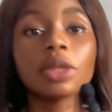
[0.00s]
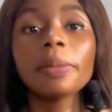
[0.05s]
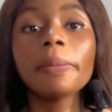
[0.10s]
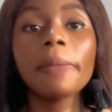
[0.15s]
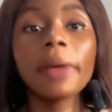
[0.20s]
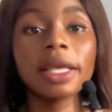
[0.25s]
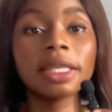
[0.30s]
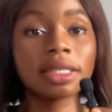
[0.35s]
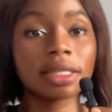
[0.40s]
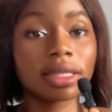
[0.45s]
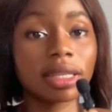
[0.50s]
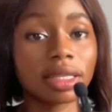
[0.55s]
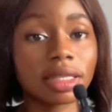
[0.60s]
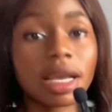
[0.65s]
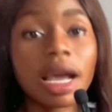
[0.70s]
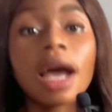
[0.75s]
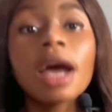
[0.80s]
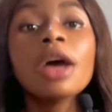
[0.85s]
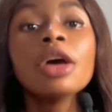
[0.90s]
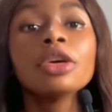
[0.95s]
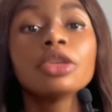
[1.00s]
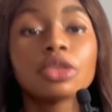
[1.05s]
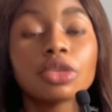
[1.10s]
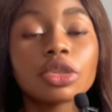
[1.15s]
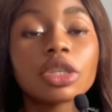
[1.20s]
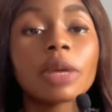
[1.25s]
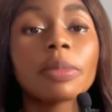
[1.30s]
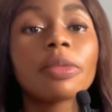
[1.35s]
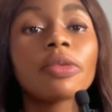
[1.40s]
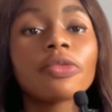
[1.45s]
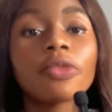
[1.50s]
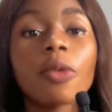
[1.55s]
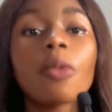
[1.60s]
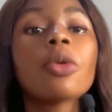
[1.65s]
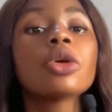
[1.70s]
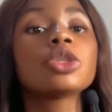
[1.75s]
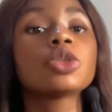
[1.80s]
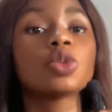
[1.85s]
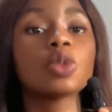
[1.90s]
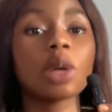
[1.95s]
the best data suitable for
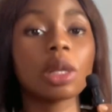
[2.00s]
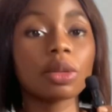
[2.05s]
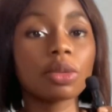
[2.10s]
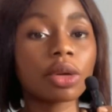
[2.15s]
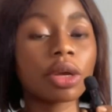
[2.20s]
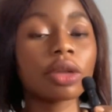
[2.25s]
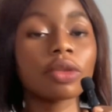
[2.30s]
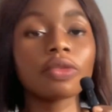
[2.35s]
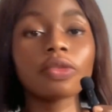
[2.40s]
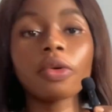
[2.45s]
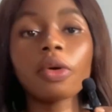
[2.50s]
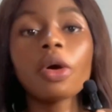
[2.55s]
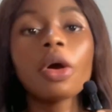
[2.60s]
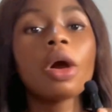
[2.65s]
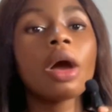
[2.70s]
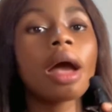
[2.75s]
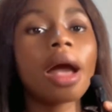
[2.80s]
what you are looking for.